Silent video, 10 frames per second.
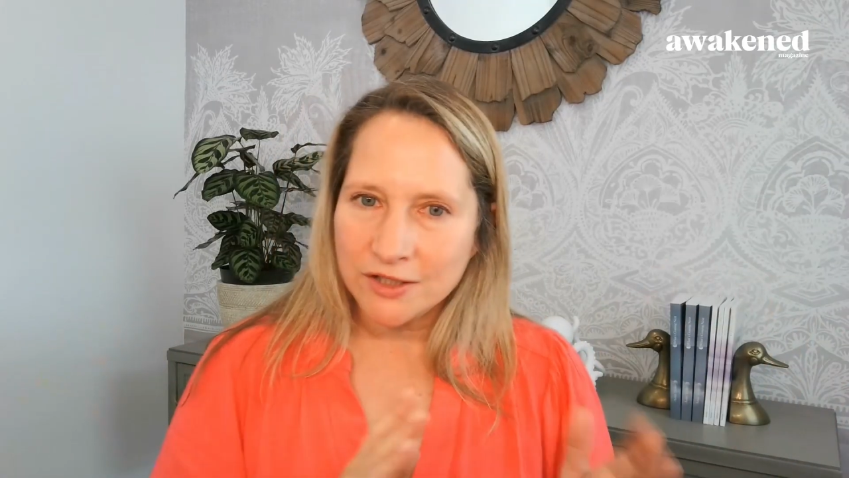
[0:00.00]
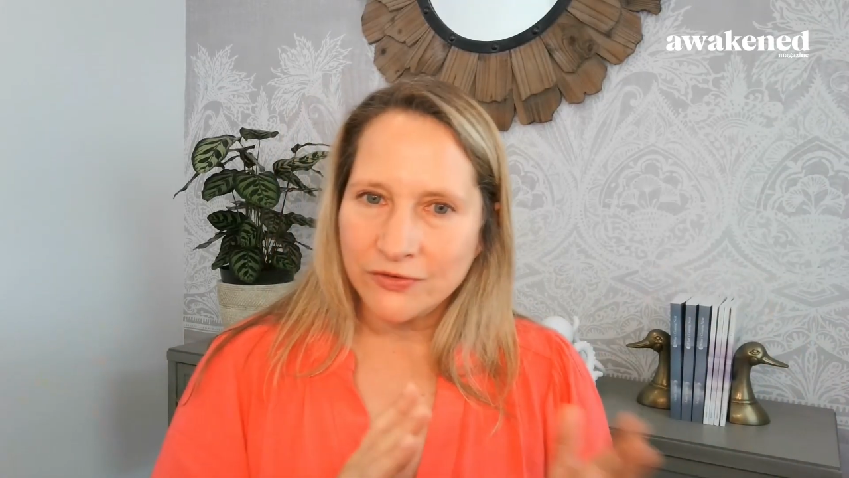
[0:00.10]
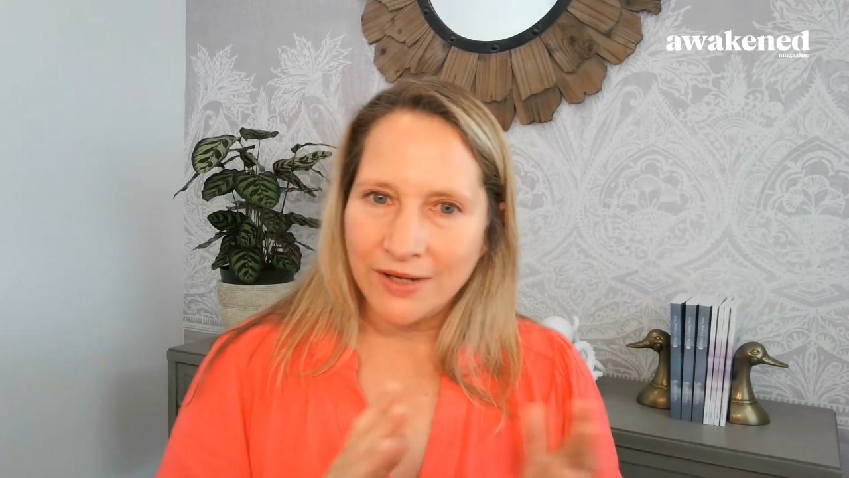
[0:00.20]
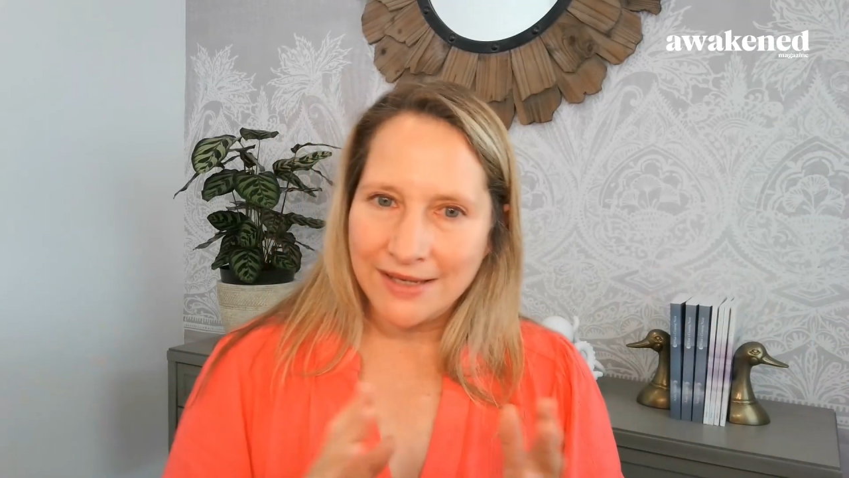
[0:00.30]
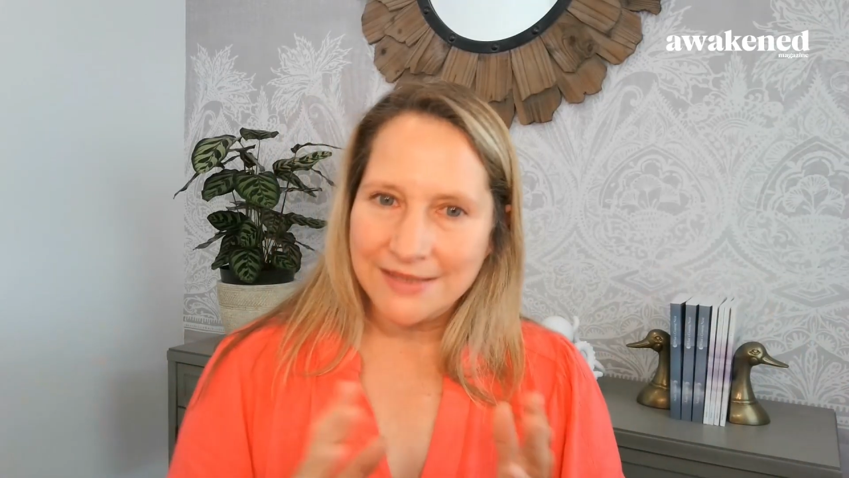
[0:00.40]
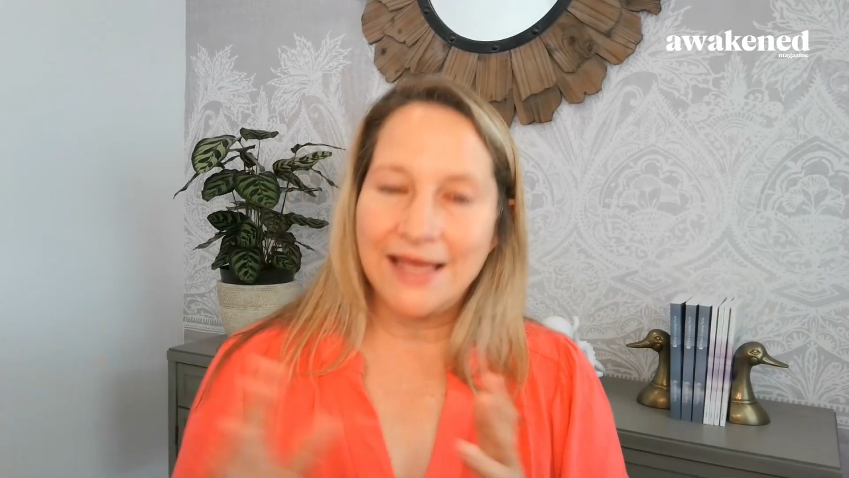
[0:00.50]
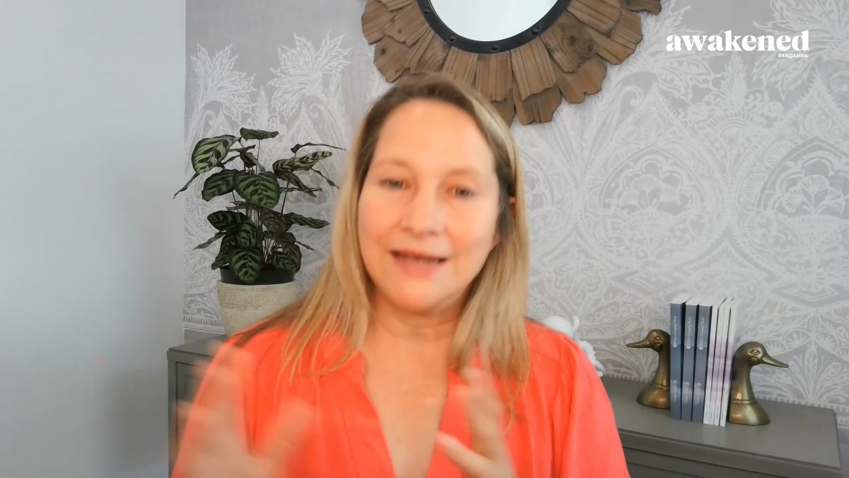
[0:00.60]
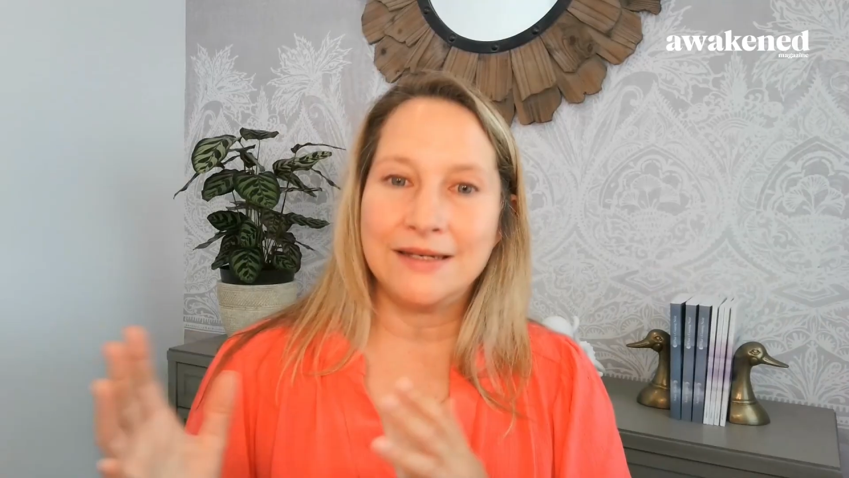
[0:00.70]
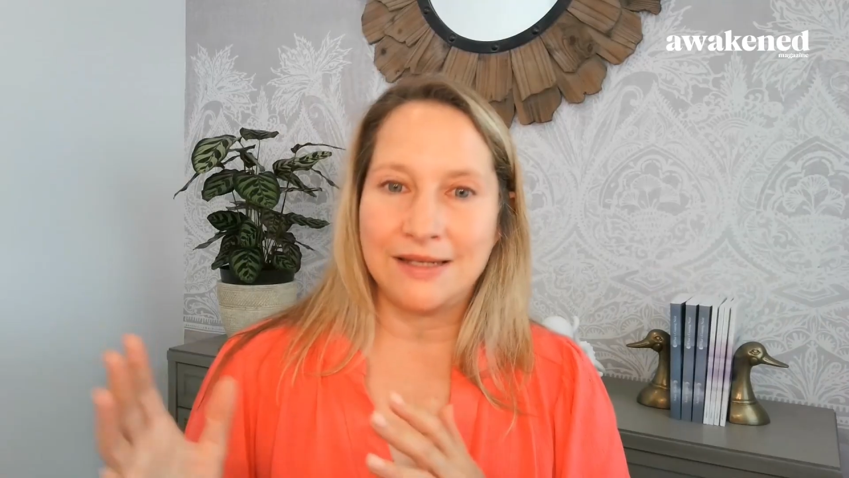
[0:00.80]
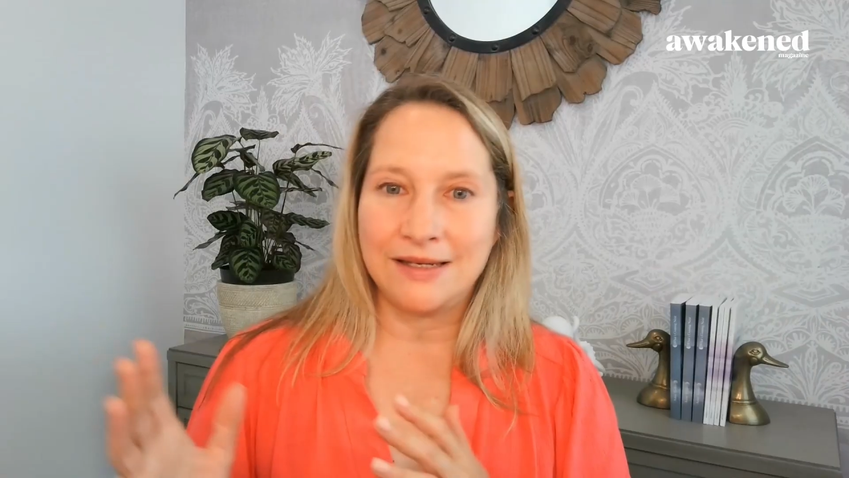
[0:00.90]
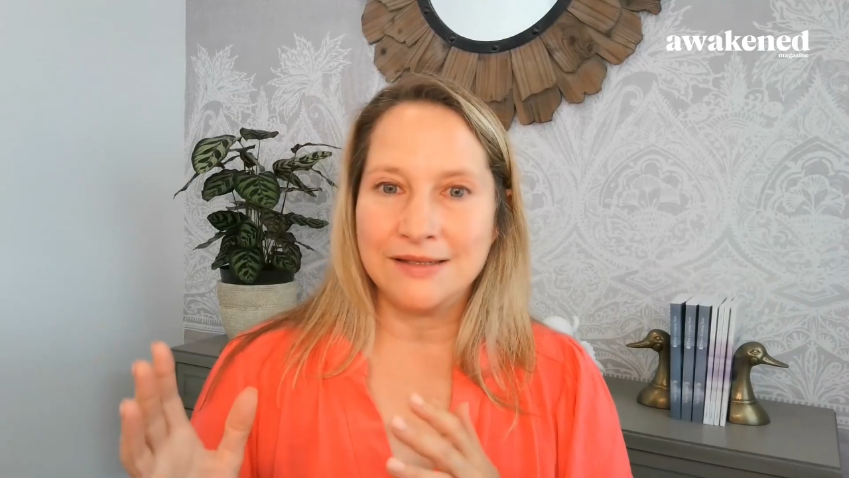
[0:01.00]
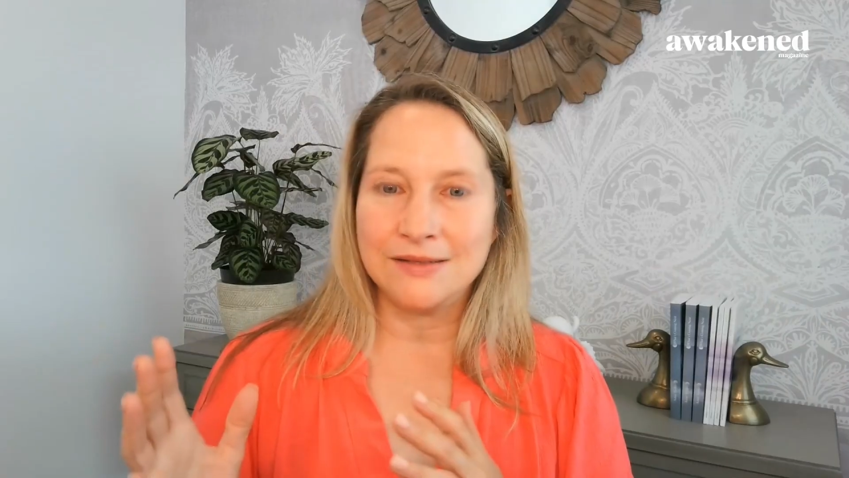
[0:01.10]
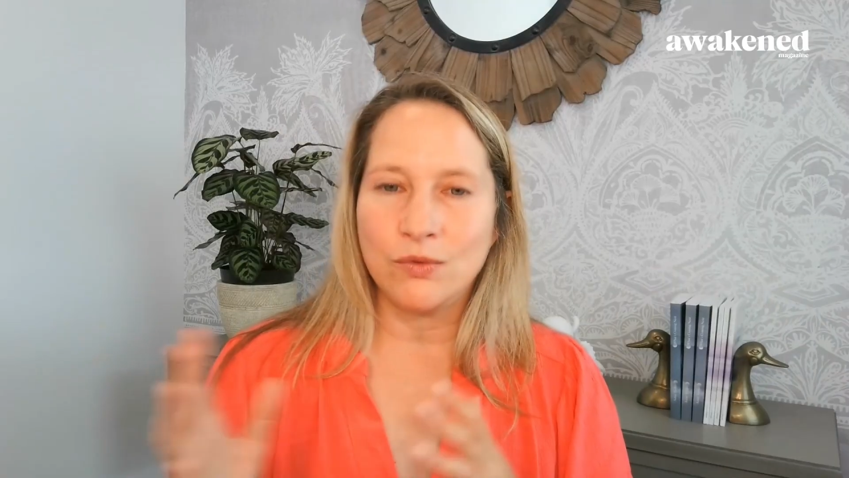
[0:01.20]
different identities